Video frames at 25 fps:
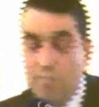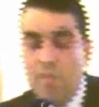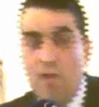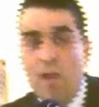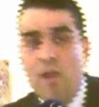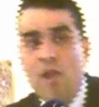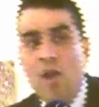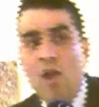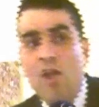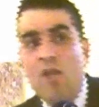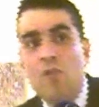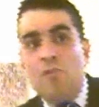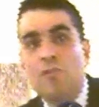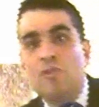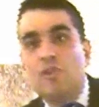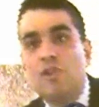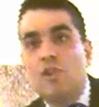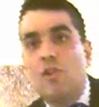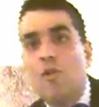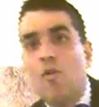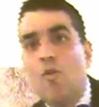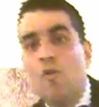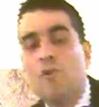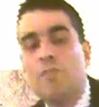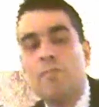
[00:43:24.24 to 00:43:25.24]
My eye was
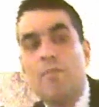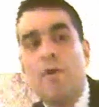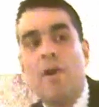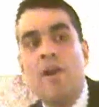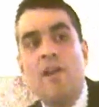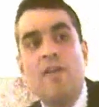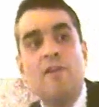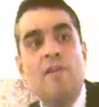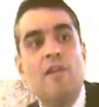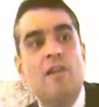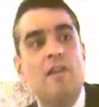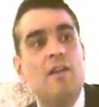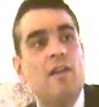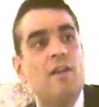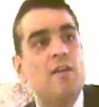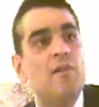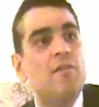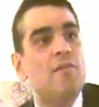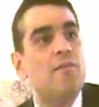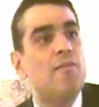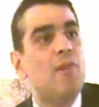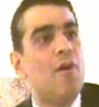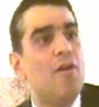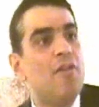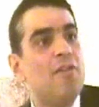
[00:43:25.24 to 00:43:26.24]
caught by
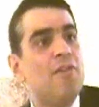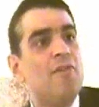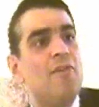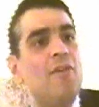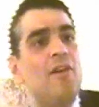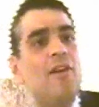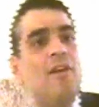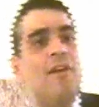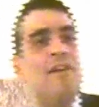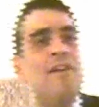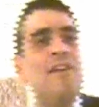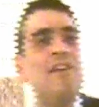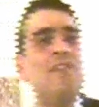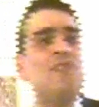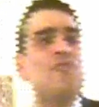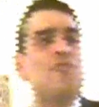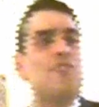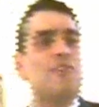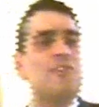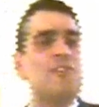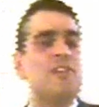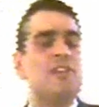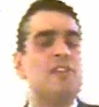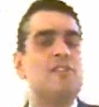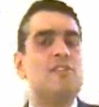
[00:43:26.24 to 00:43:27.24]
a rather
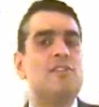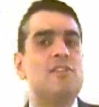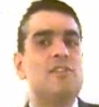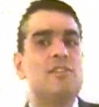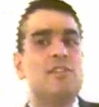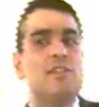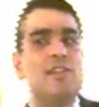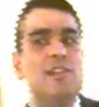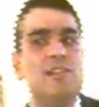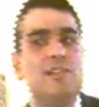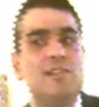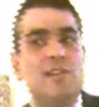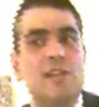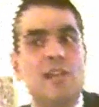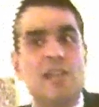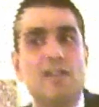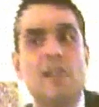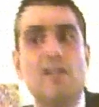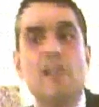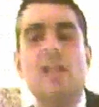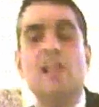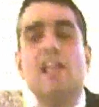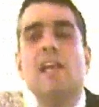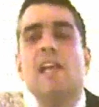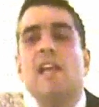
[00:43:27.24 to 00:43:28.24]
interesting statistic.
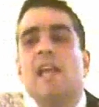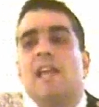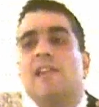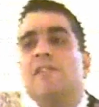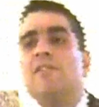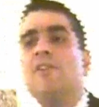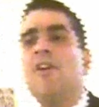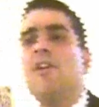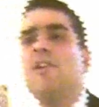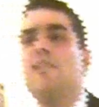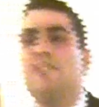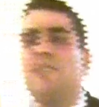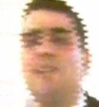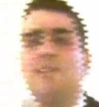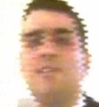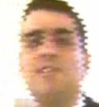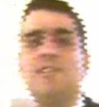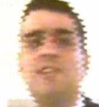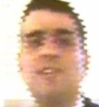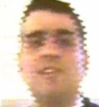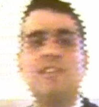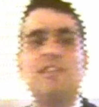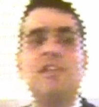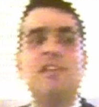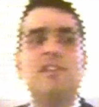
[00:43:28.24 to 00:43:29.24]
In
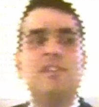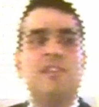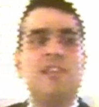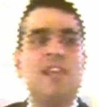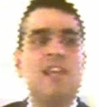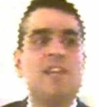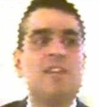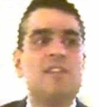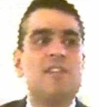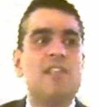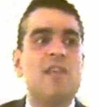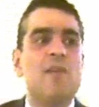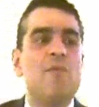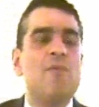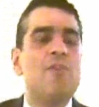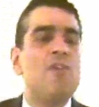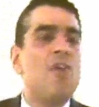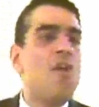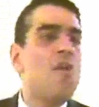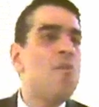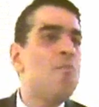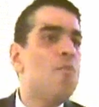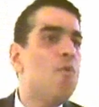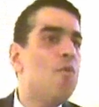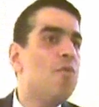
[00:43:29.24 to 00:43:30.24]
1966, there were
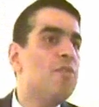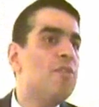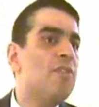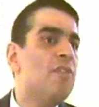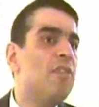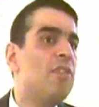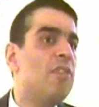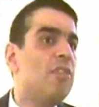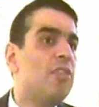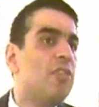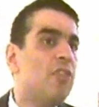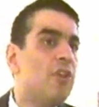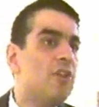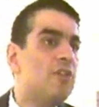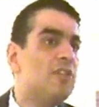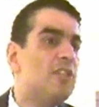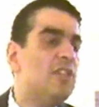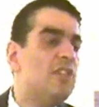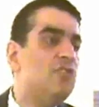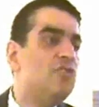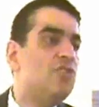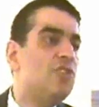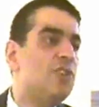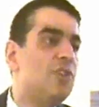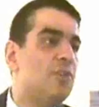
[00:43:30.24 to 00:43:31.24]
no more than
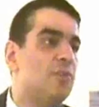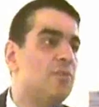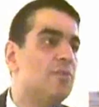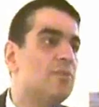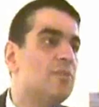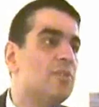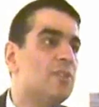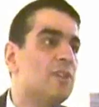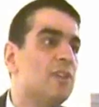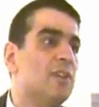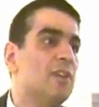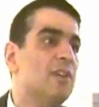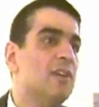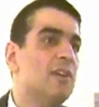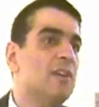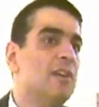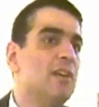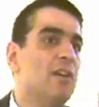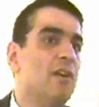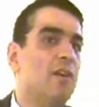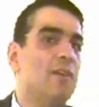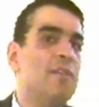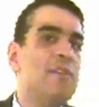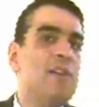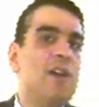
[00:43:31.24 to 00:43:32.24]
30 Jews
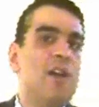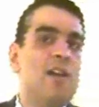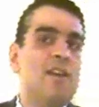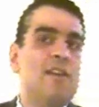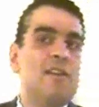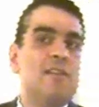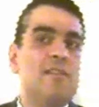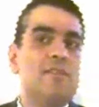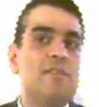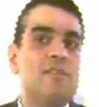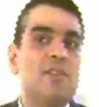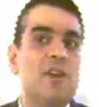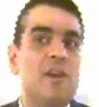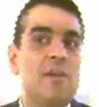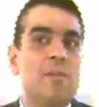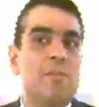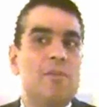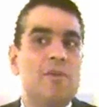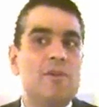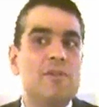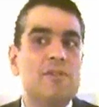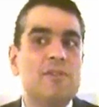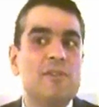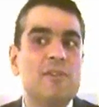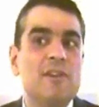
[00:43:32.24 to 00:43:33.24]
on the island of
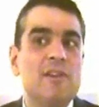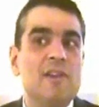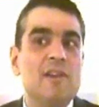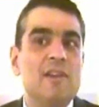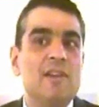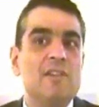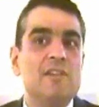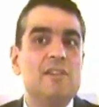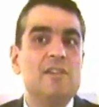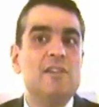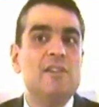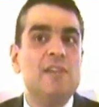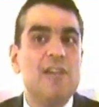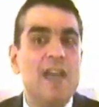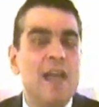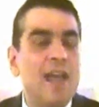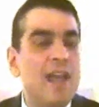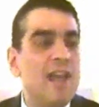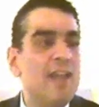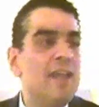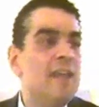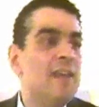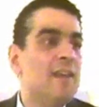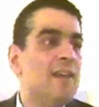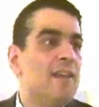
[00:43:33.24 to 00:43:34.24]
Cyprus.
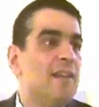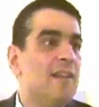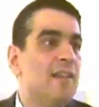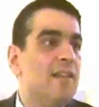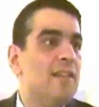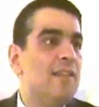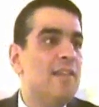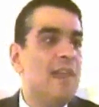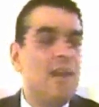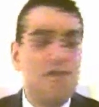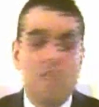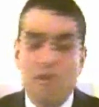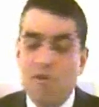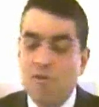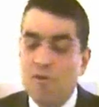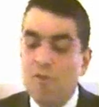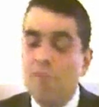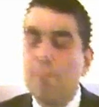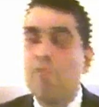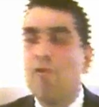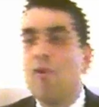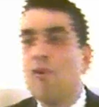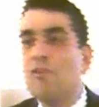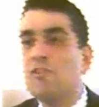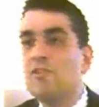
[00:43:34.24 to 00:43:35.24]
Today, there
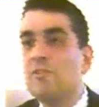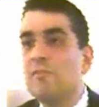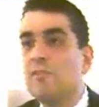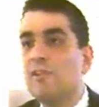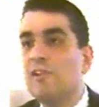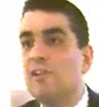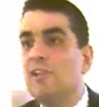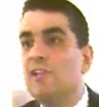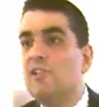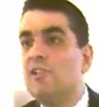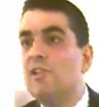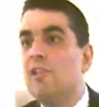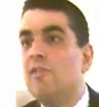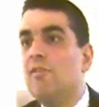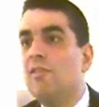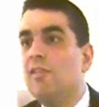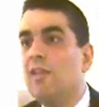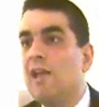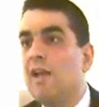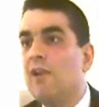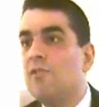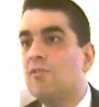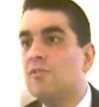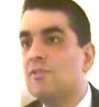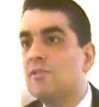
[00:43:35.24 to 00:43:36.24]
are approximately
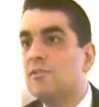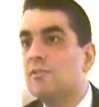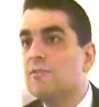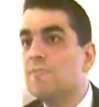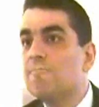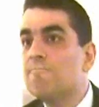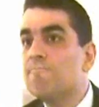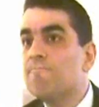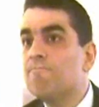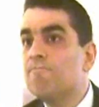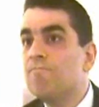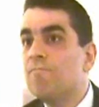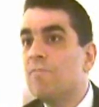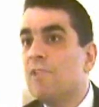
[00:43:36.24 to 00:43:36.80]
2,000.